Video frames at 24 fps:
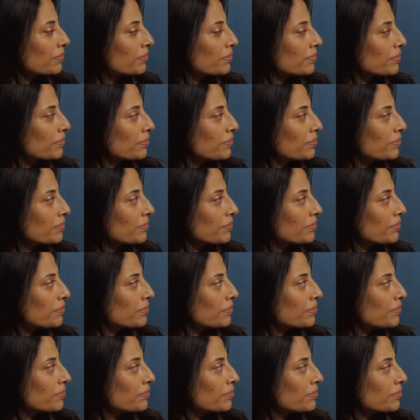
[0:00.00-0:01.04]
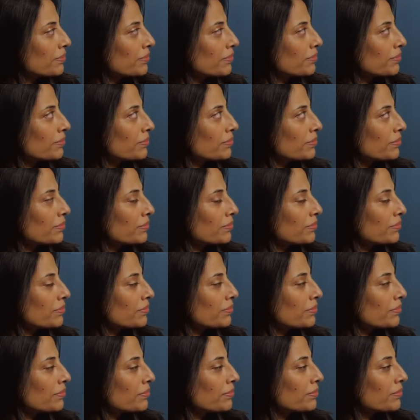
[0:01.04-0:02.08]

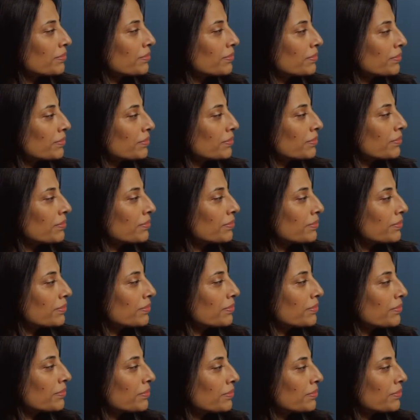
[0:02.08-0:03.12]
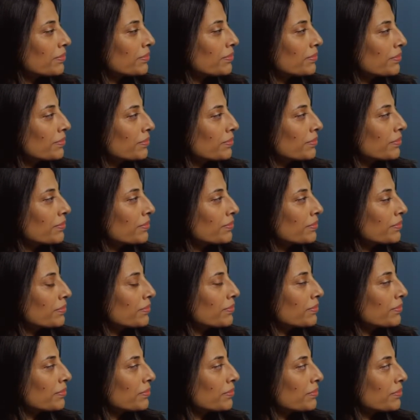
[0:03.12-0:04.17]

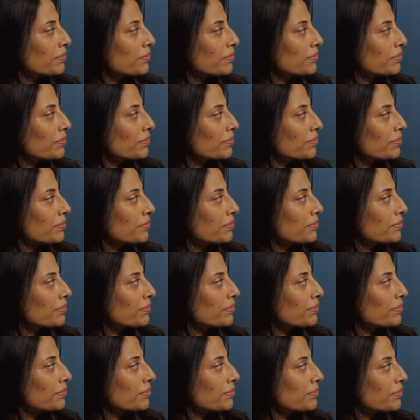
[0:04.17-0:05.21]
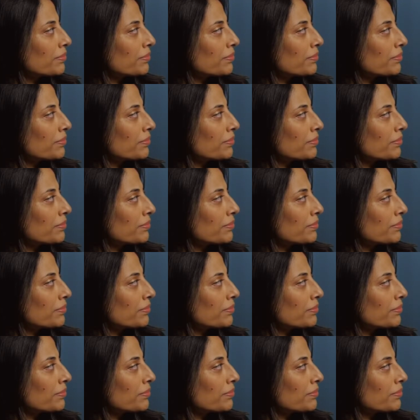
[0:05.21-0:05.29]
(not speaking)